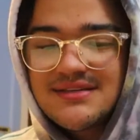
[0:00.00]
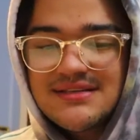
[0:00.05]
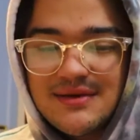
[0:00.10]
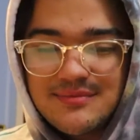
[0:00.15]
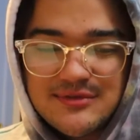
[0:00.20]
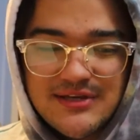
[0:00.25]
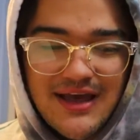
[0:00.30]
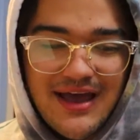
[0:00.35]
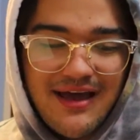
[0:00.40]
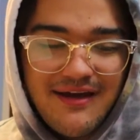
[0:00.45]

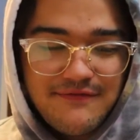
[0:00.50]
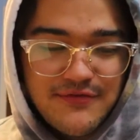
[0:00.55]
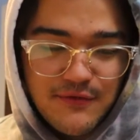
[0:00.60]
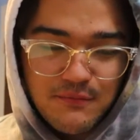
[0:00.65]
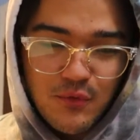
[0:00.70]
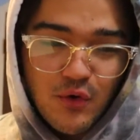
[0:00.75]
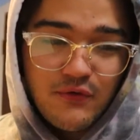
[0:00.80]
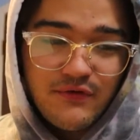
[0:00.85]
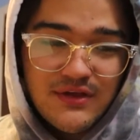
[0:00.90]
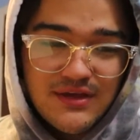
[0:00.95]
except to have the
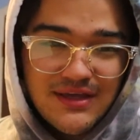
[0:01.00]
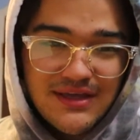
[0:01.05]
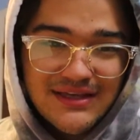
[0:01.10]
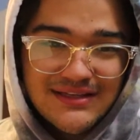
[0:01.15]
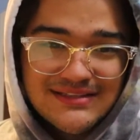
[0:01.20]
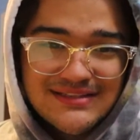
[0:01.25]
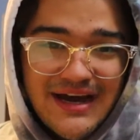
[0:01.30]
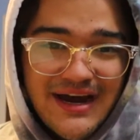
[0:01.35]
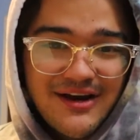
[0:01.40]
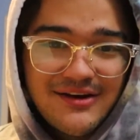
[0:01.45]
movie
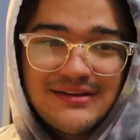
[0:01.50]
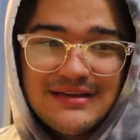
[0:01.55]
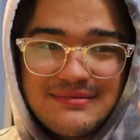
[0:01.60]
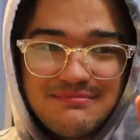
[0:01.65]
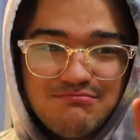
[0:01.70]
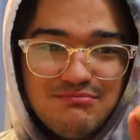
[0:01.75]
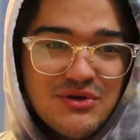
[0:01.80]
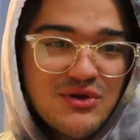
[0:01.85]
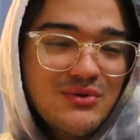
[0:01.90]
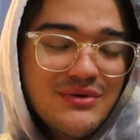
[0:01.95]
entirely
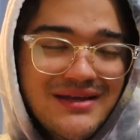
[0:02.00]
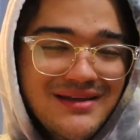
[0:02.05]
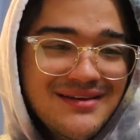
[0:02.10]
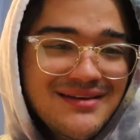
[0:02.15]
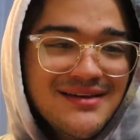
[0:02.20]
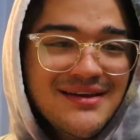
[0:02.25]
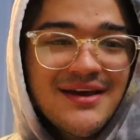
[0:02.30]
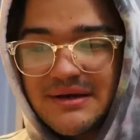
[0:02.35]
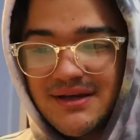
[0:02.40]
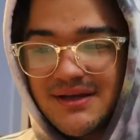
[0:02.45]

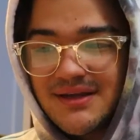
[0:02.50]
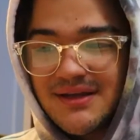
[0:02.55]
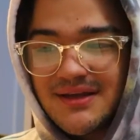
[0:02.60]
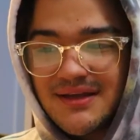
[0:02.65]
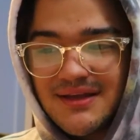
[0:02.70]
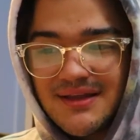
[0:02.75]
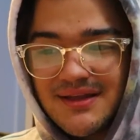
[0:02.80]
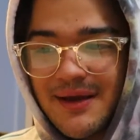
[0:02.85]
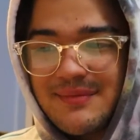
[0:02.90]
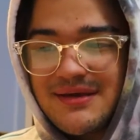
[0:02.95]
muted. But
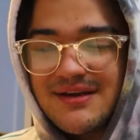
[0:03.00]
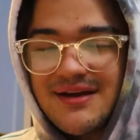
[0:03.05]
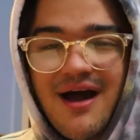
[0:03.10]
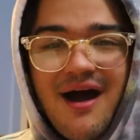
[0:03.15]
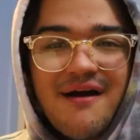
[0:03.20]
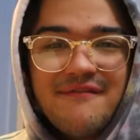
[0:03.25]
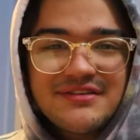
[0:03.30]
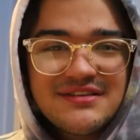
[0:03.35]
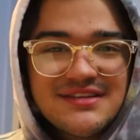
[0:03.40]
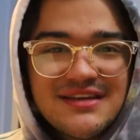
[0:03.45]
I mean,
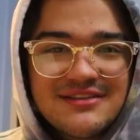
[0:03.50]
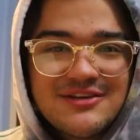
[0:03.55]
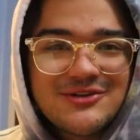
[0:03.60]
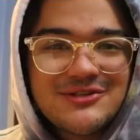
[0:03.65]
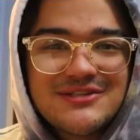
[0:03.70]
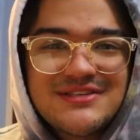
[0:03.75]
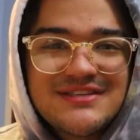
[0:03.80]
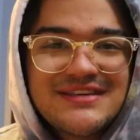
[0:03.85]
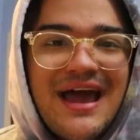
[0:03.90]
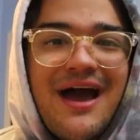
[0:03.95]
obviously
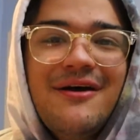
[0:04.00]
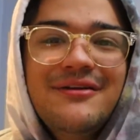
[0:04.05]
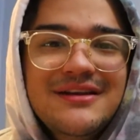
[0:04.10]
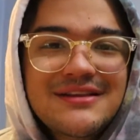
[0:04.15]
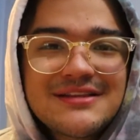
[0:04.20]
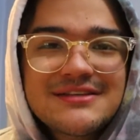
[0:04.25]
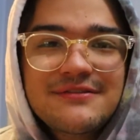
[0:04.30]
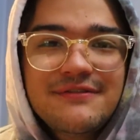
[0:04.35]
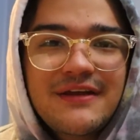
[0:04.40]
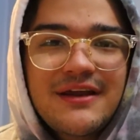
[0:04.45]
there's sound
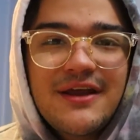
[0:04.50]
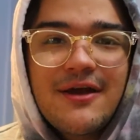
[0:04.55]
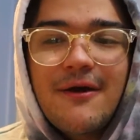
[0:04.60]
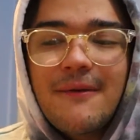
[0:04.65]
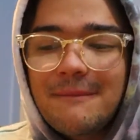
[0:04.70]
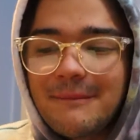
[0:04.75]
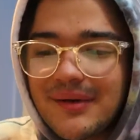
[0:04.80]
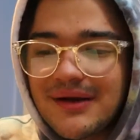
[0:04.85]
in this video,